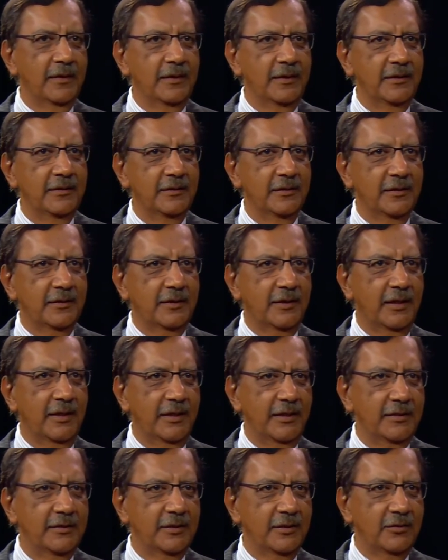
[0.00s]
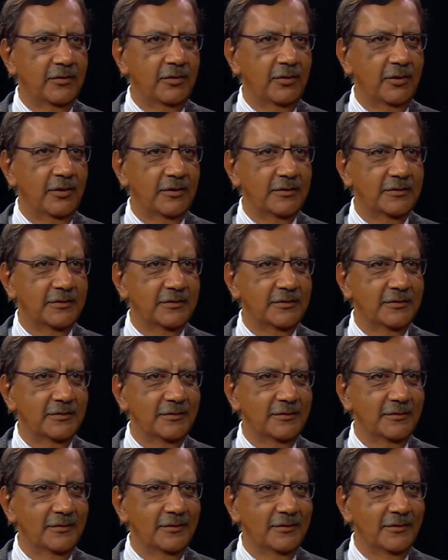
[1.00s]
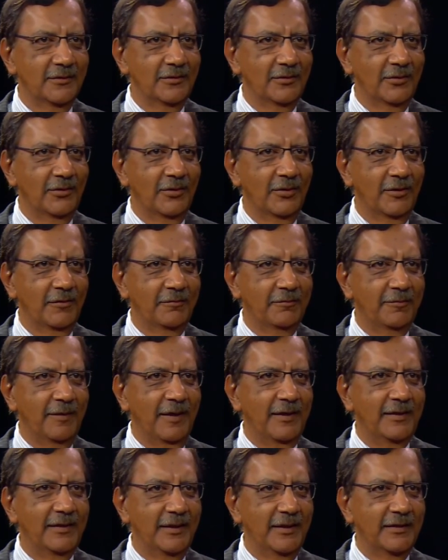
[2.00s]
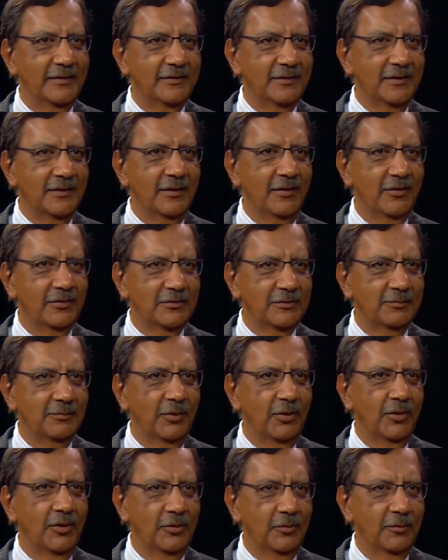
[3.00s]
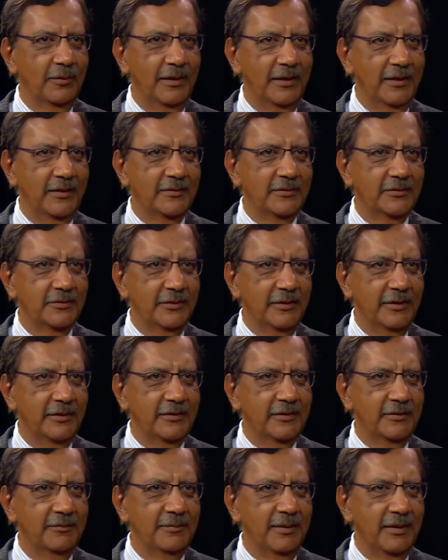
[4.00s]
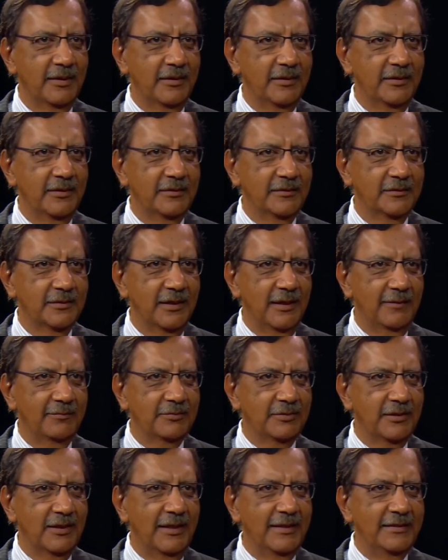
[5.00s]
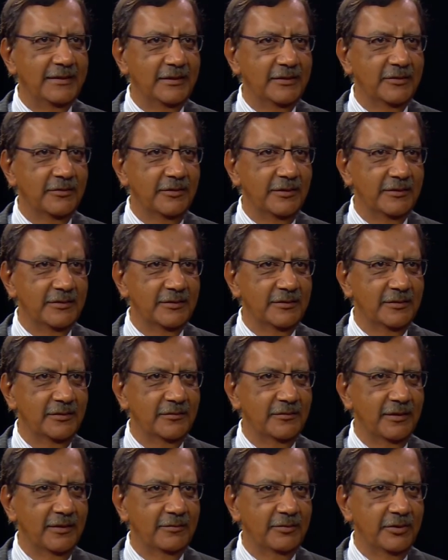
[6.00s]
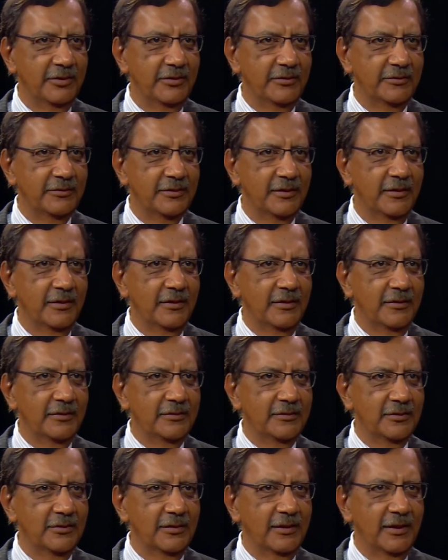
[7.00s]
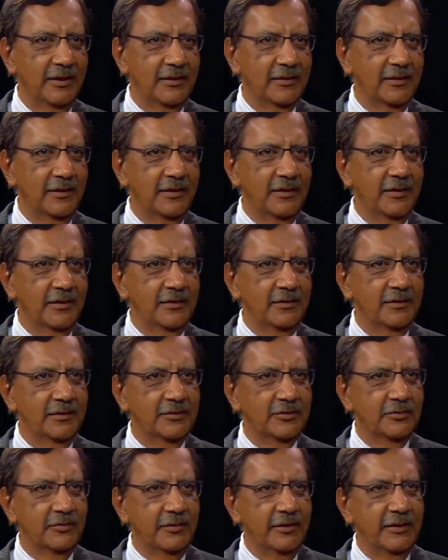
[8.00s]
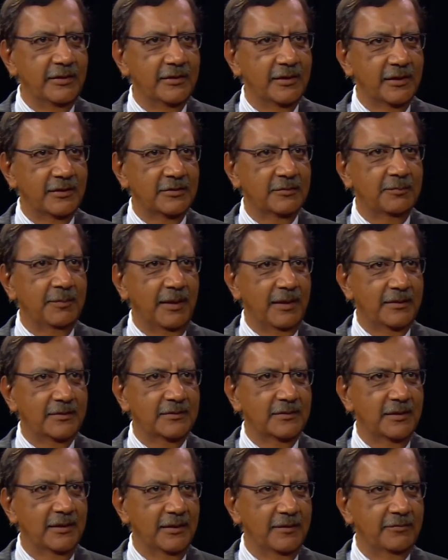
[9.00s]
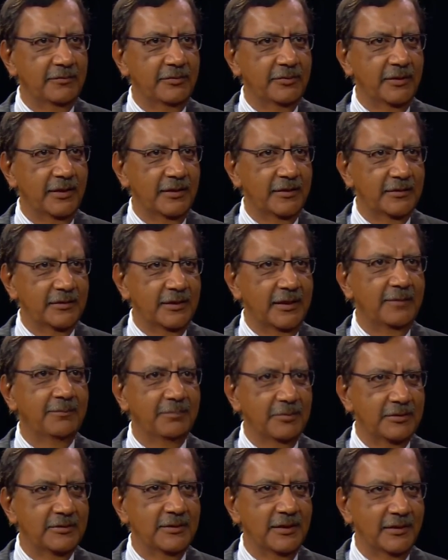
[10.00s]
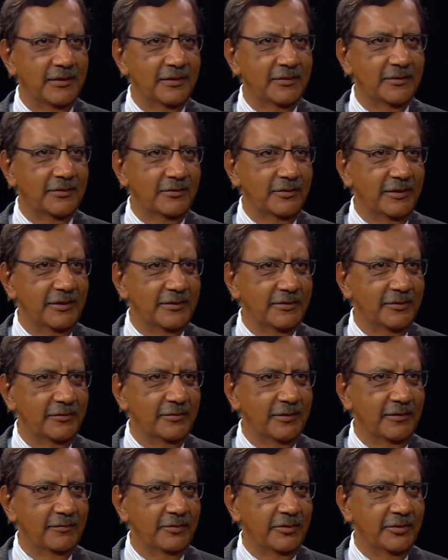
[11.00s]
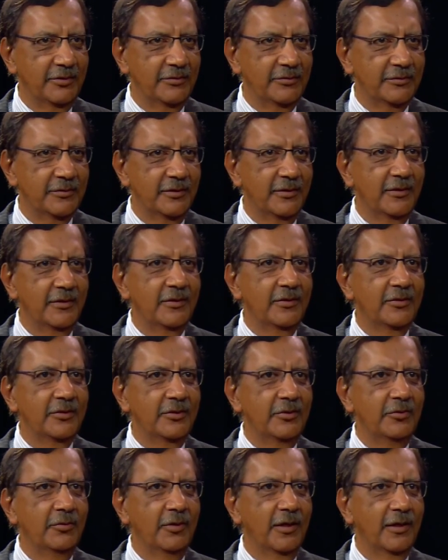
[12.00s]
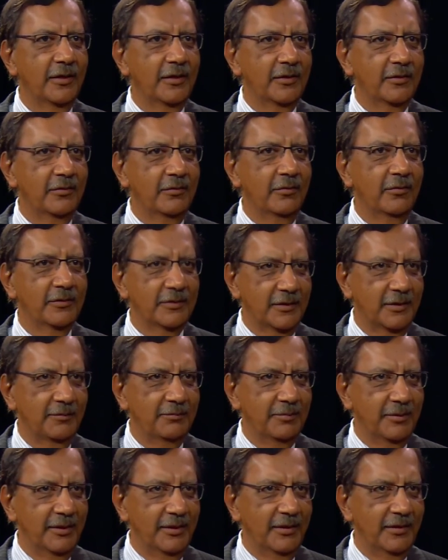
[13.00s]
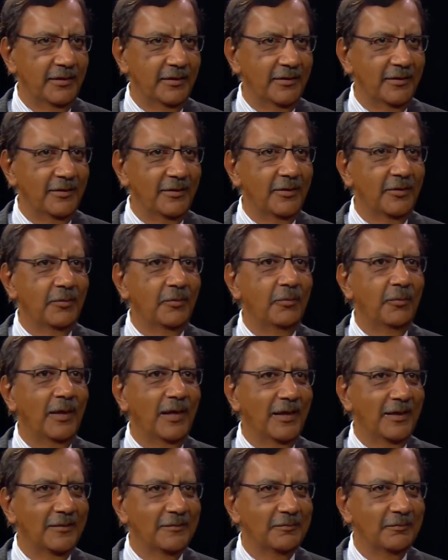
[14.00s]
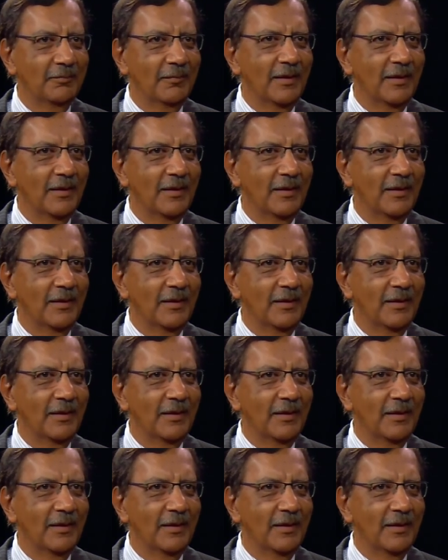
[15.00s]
either cutting the cost or finding small ways to incrementally have slight increases in revenues so that the street expects if you get 10% increase in revenues, you are a growth company. Well,